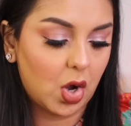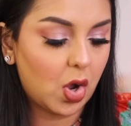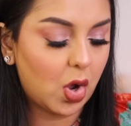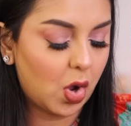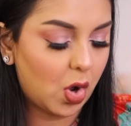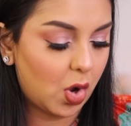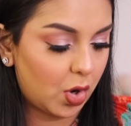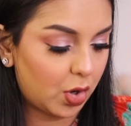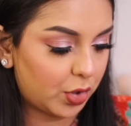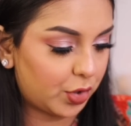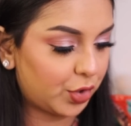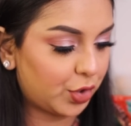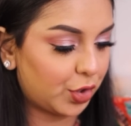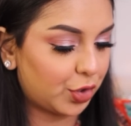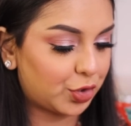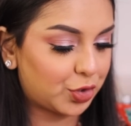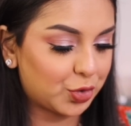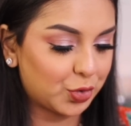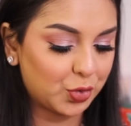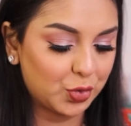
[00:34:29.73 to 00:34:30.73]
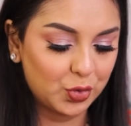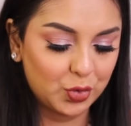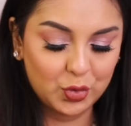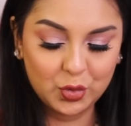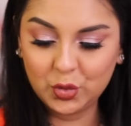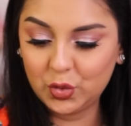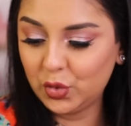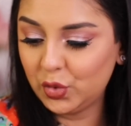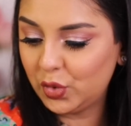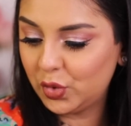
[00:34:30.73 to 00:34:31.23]
On
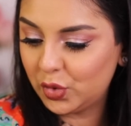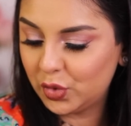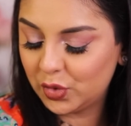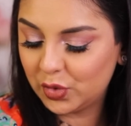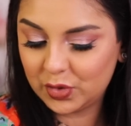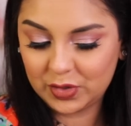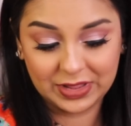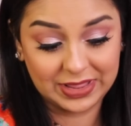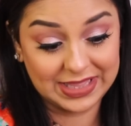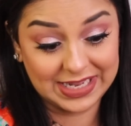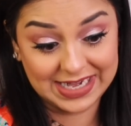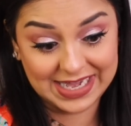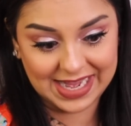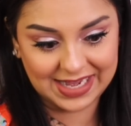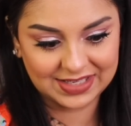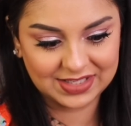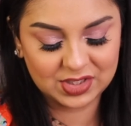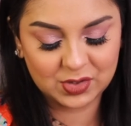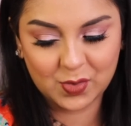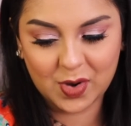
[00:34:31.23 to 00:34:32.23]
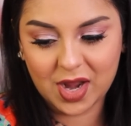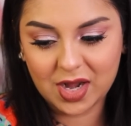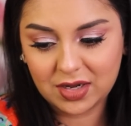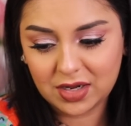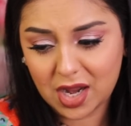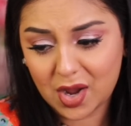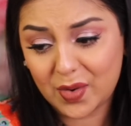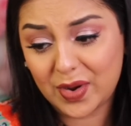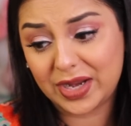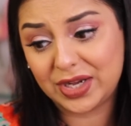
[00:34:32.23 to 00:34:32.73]
to the next one.
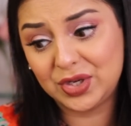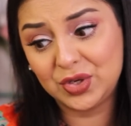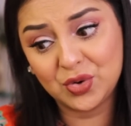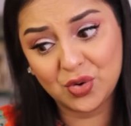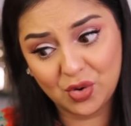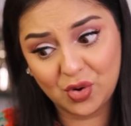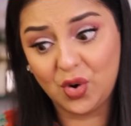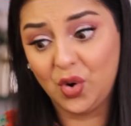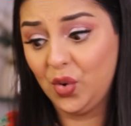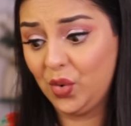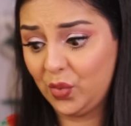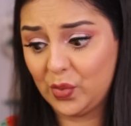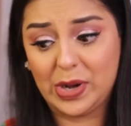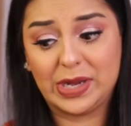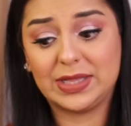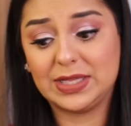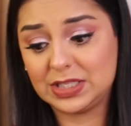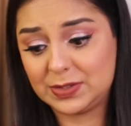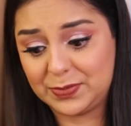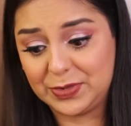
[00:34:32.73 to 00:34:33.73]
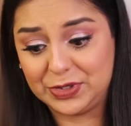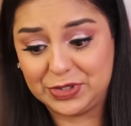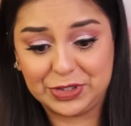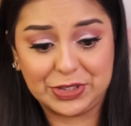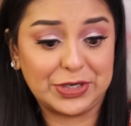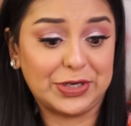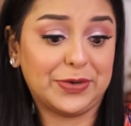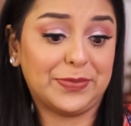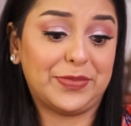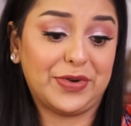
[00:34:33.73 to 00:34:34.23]
Now, I know why this
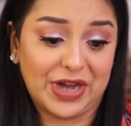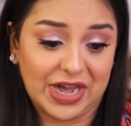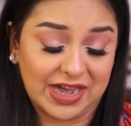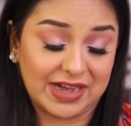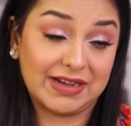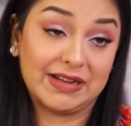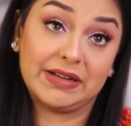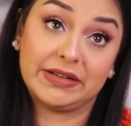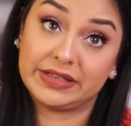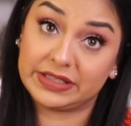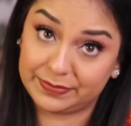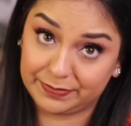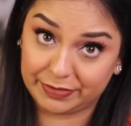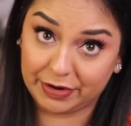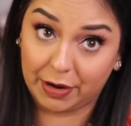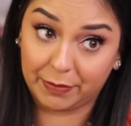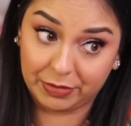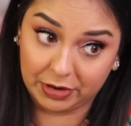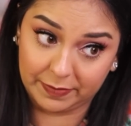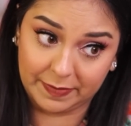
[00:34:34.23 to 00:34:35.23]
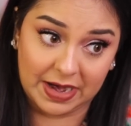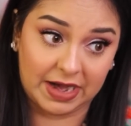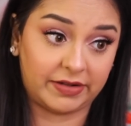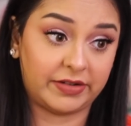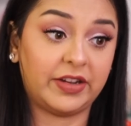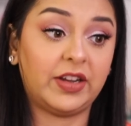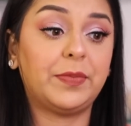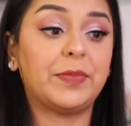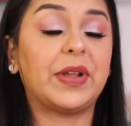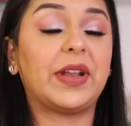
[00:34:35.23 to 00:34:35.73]
particular brand is
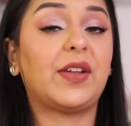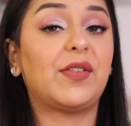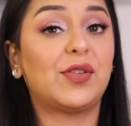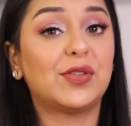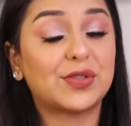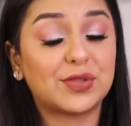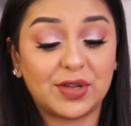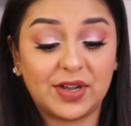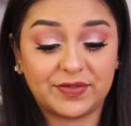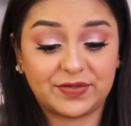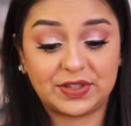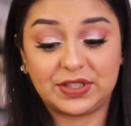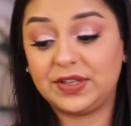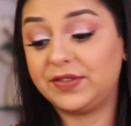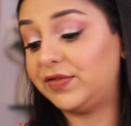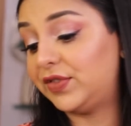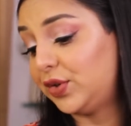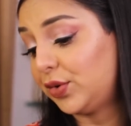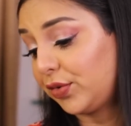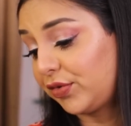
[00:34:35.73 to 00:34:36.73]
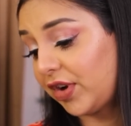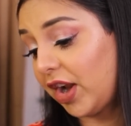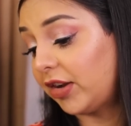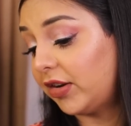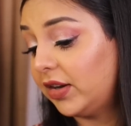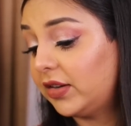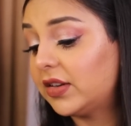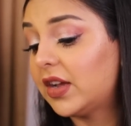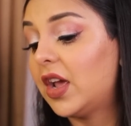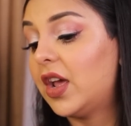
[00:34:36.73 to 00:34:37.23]
problematic, but I also have to give due
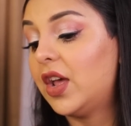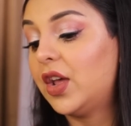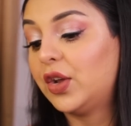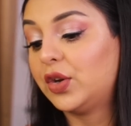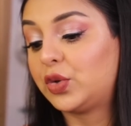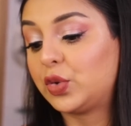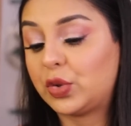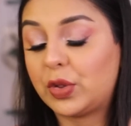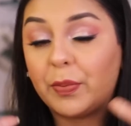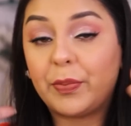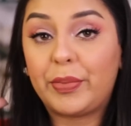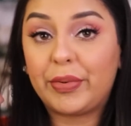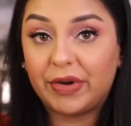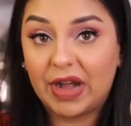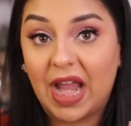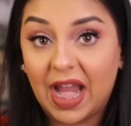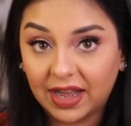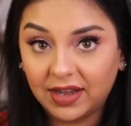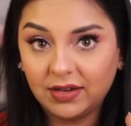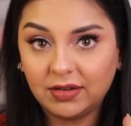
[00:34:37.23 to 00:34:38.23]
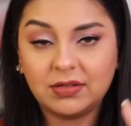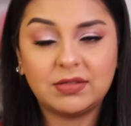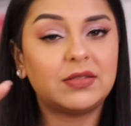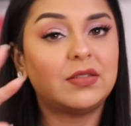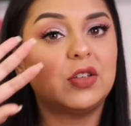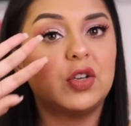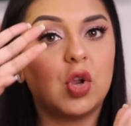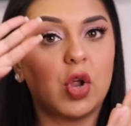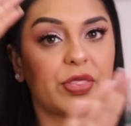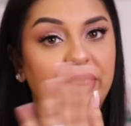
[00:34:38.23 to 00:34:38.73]
credit to the brand,
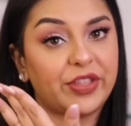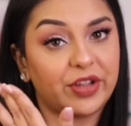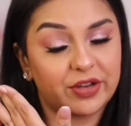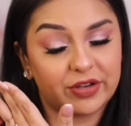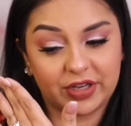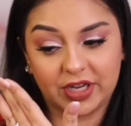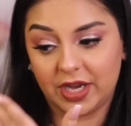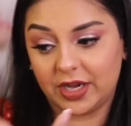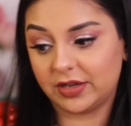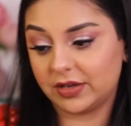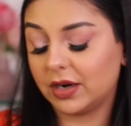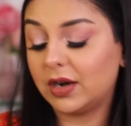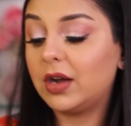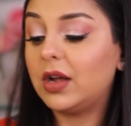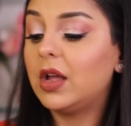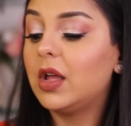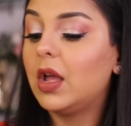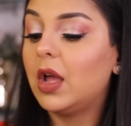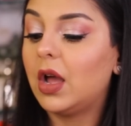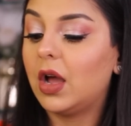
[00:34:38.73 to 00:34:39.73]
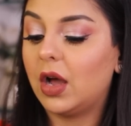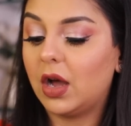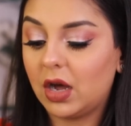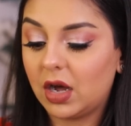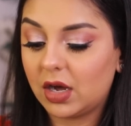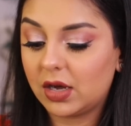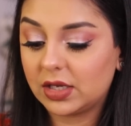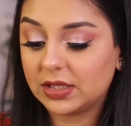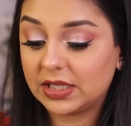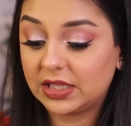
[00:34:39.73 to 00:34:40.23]
not the creator,
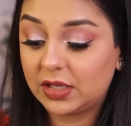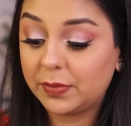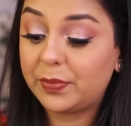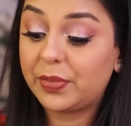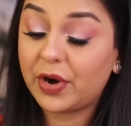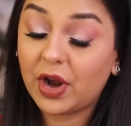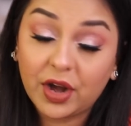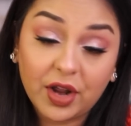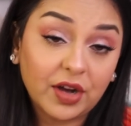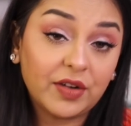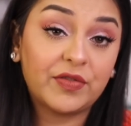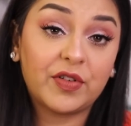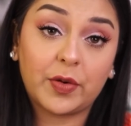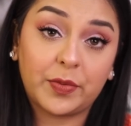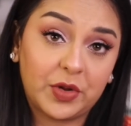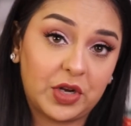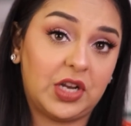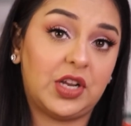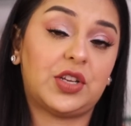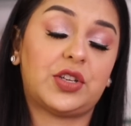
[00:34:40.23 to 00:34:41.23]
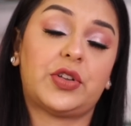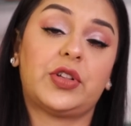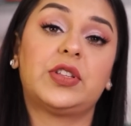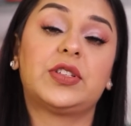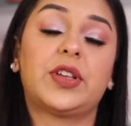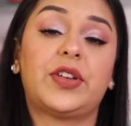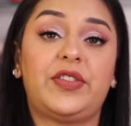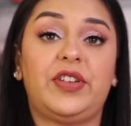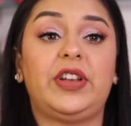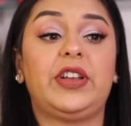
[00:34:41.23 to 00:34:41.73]
that the product
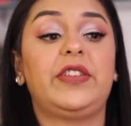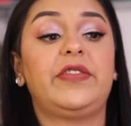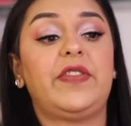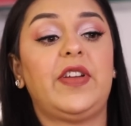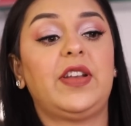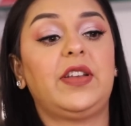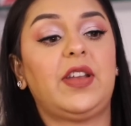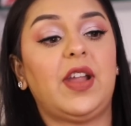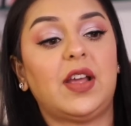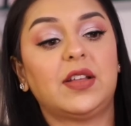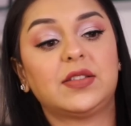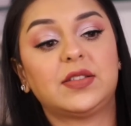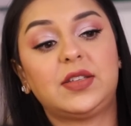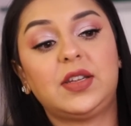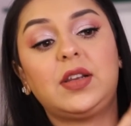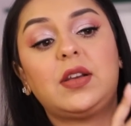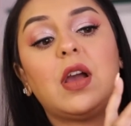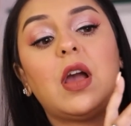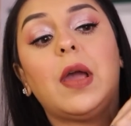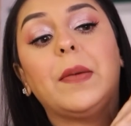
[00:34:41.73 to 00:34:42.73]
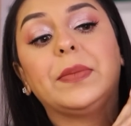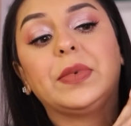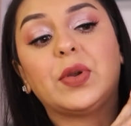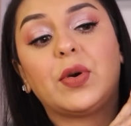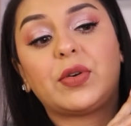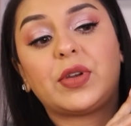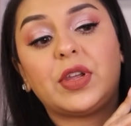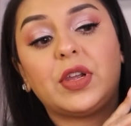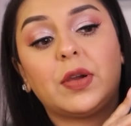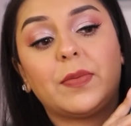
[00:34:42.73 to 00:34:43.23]
formulations are really fantastic. I'm
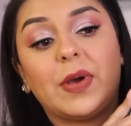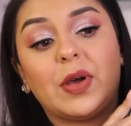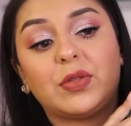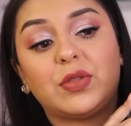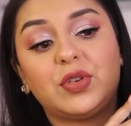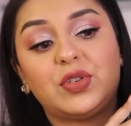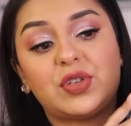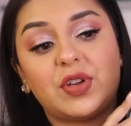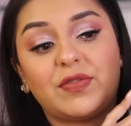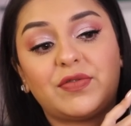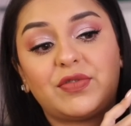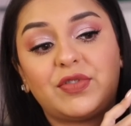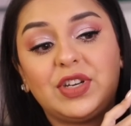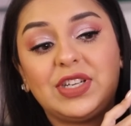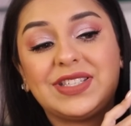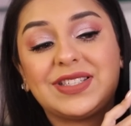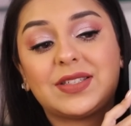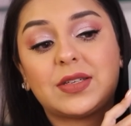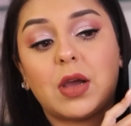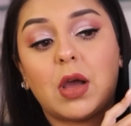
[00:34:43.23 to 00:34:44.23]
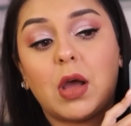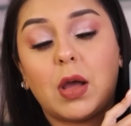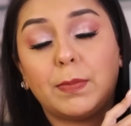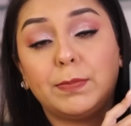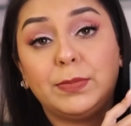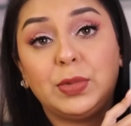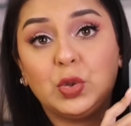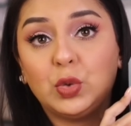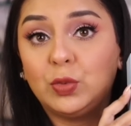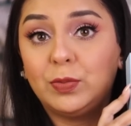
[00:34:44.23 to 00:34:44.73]
talking about the Jeffree Star
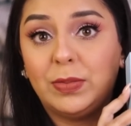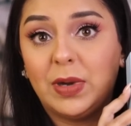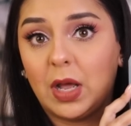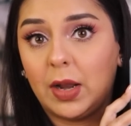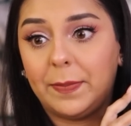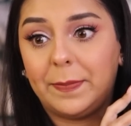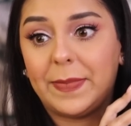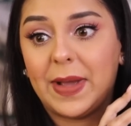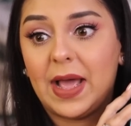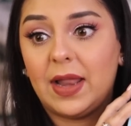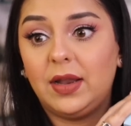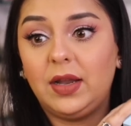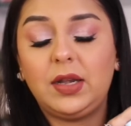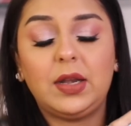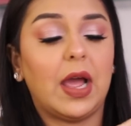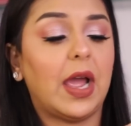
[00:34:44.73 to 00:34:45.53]
Blue Blood palette.